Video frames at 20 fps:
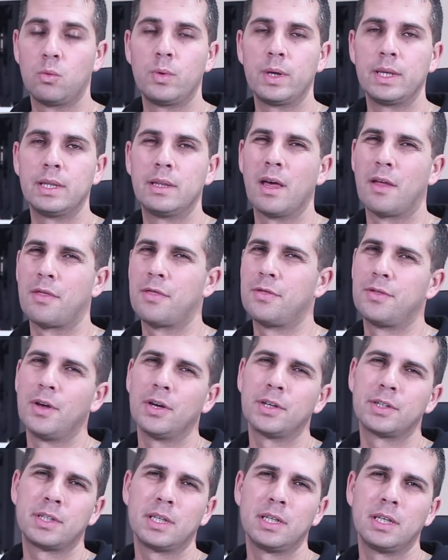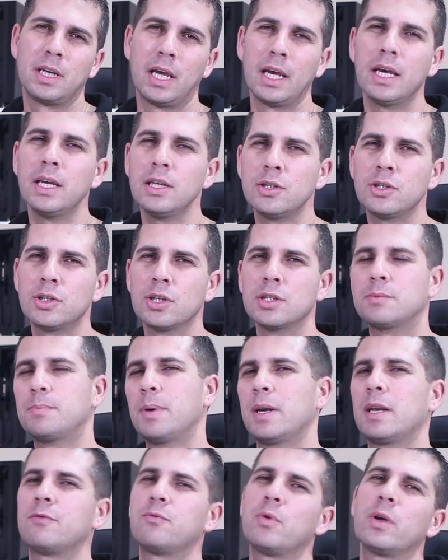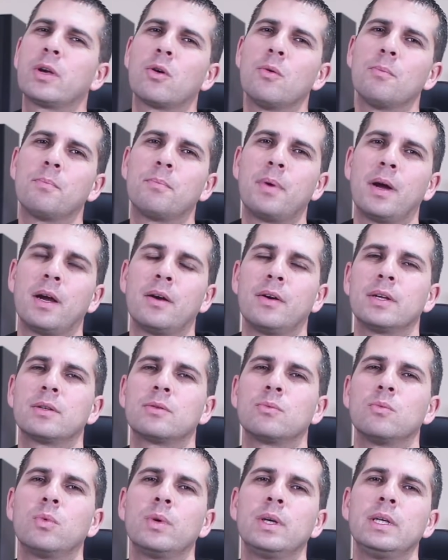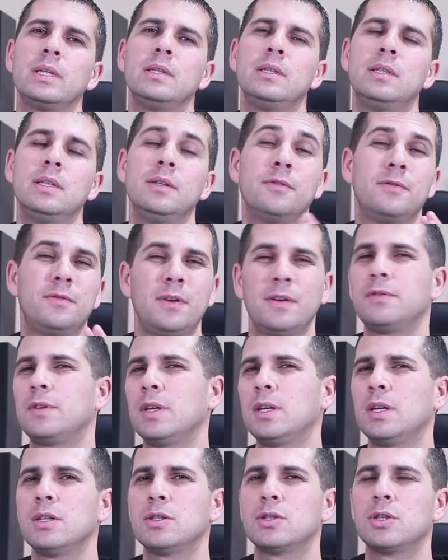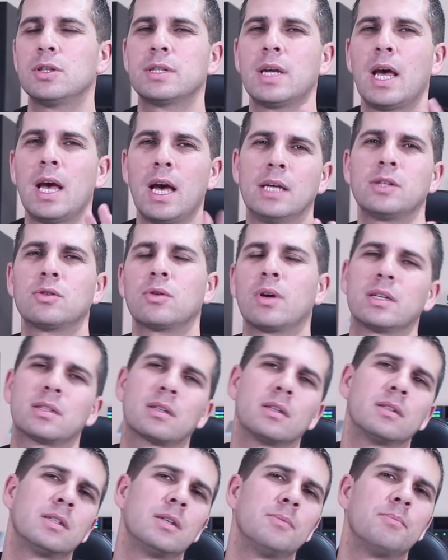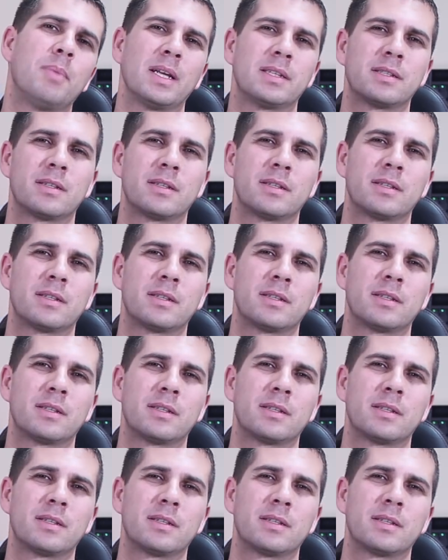with the 13 inches but if we compare it with the 15 inches as you guys can see by